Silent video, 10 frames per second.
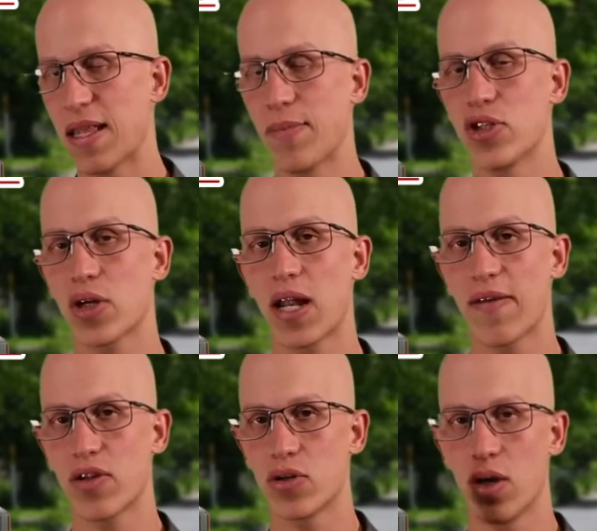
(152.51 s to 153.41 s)
that means you're going
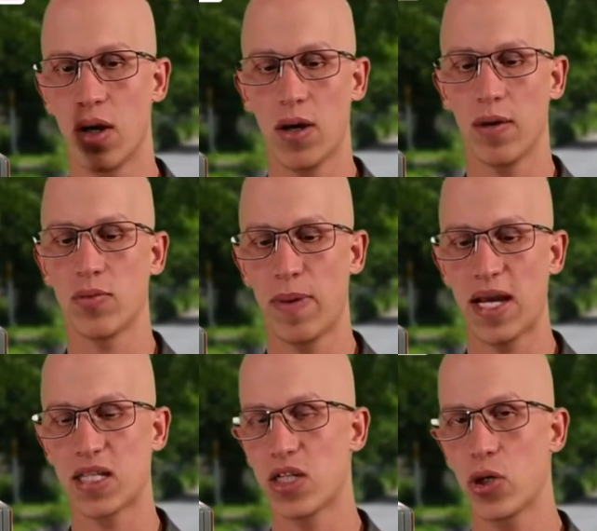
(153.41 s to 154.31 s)
to have to uh,
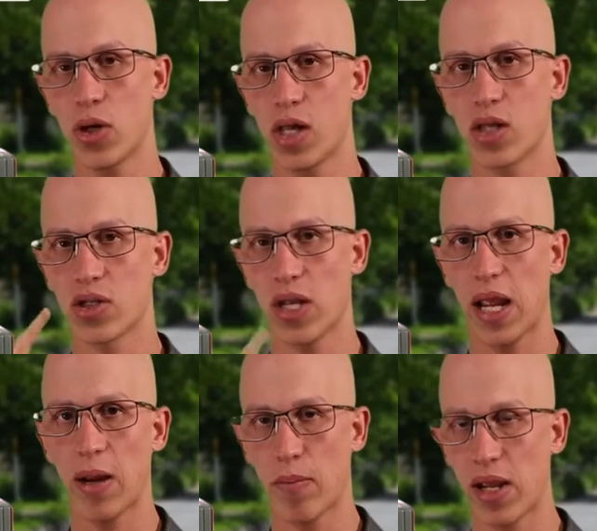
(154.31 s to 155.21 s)
pass general knowledge,
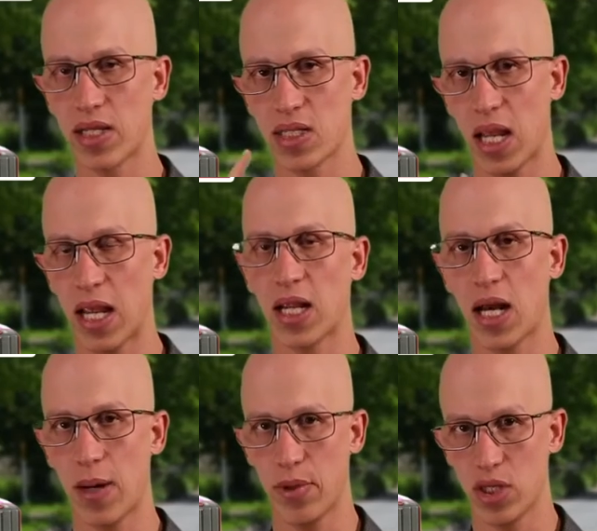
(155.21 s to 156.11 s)
air brakes,
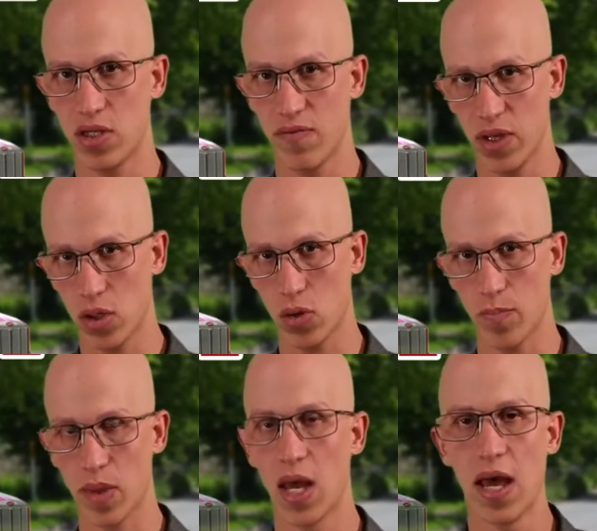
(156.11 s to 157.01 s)
and combination vehicle.